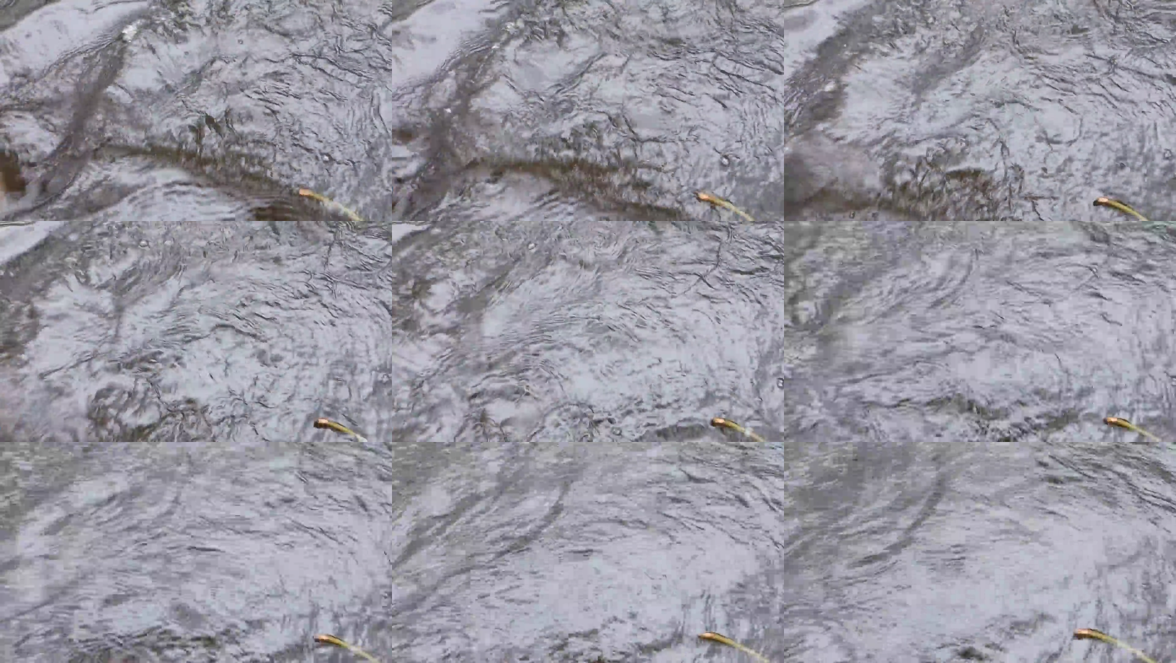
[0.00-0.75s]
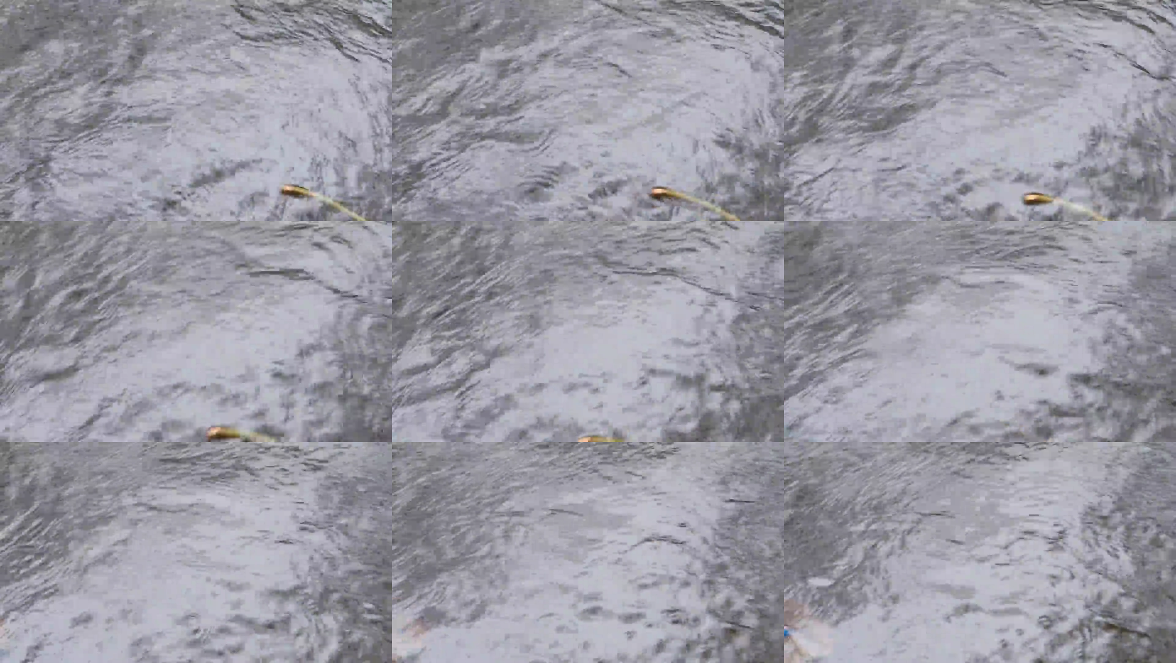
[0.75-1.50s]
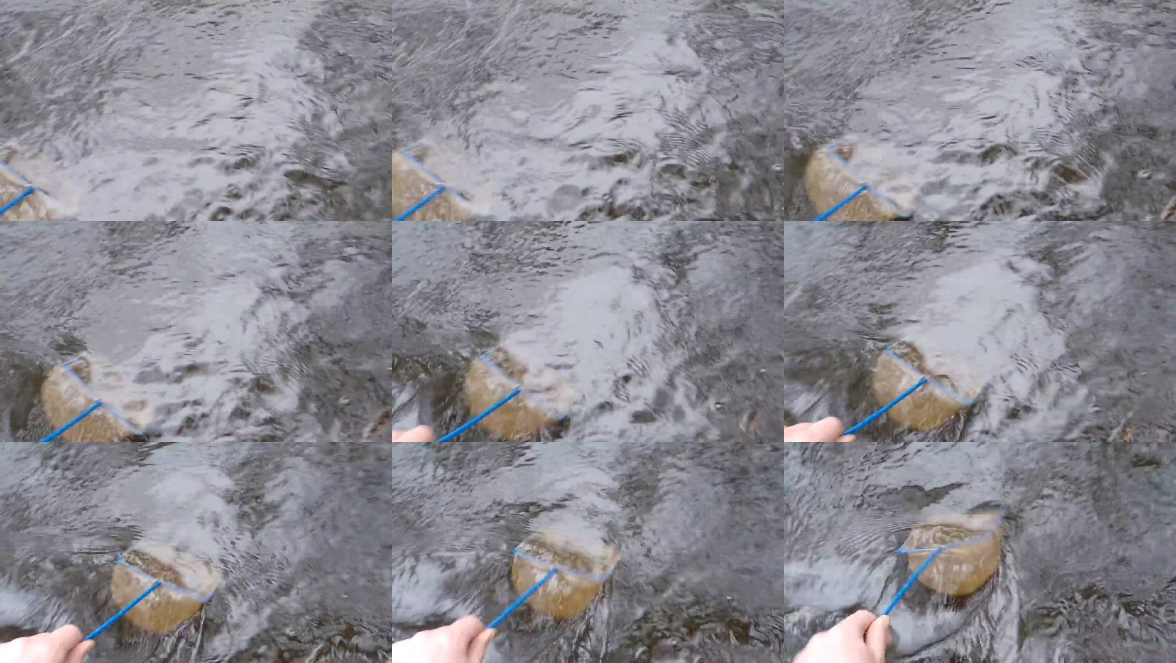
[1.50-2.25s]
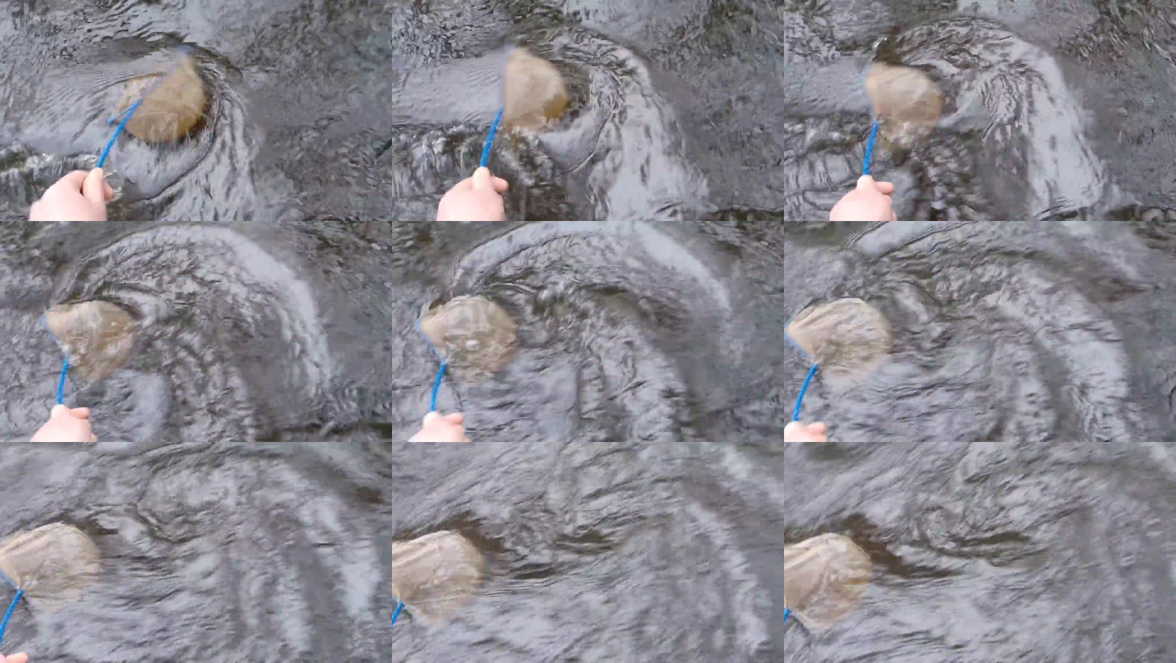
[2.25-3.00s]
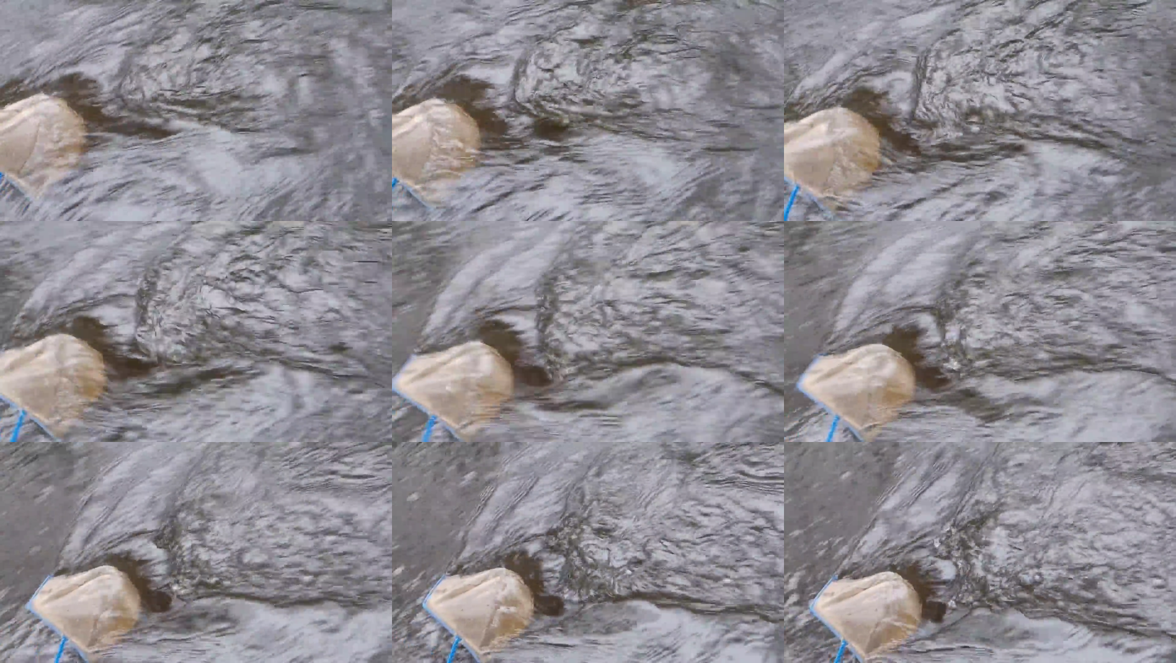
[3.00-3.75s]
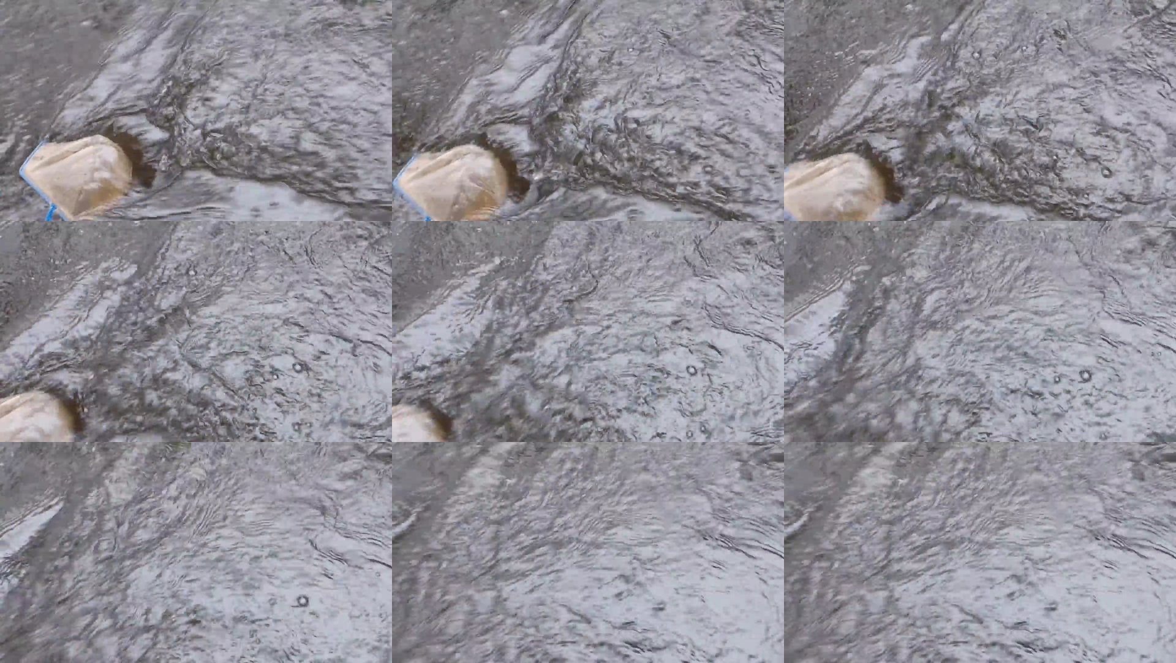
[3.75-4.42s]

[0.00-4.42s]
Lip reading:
Nobody's mouth can be seen.